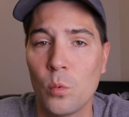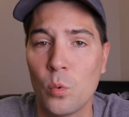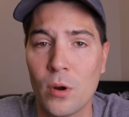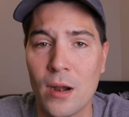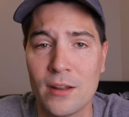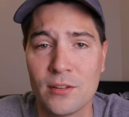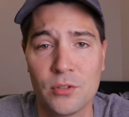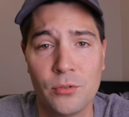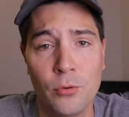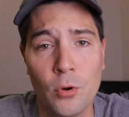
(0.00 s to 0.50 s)

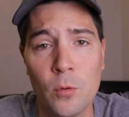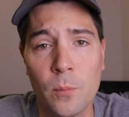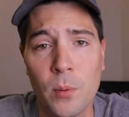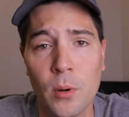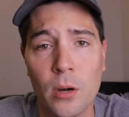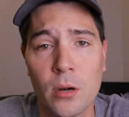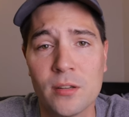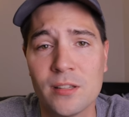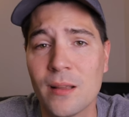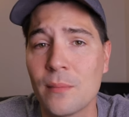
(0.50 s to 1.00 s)
Whereas
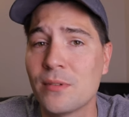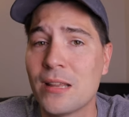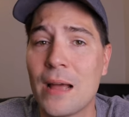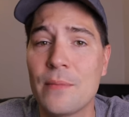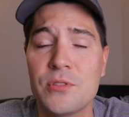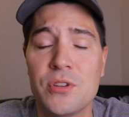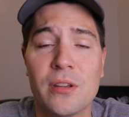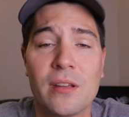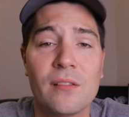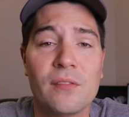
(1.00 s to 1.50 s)
grouper,
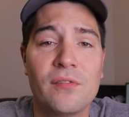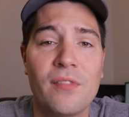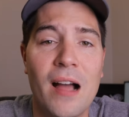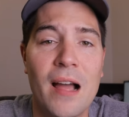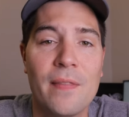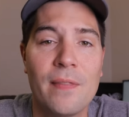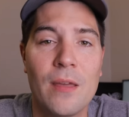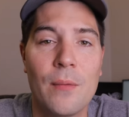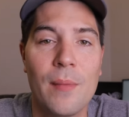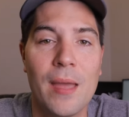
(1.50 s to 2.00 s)
sometimes you can
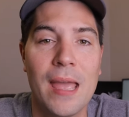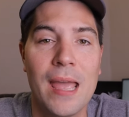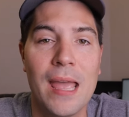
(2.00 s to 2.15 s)
find them